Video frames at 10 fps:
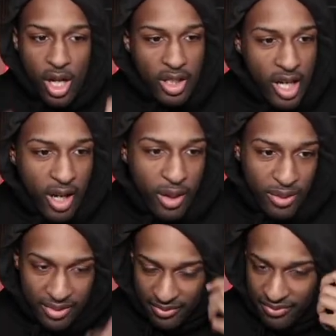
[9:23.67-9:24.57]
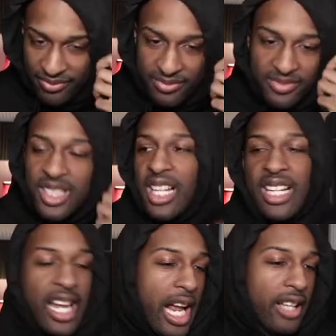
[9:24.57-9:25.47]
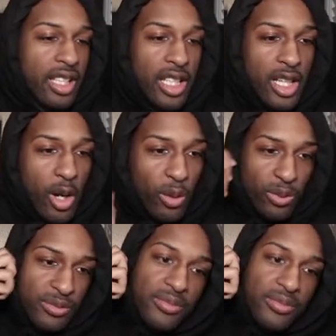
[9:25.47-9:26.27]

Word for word: already know. Gotta have the hood on.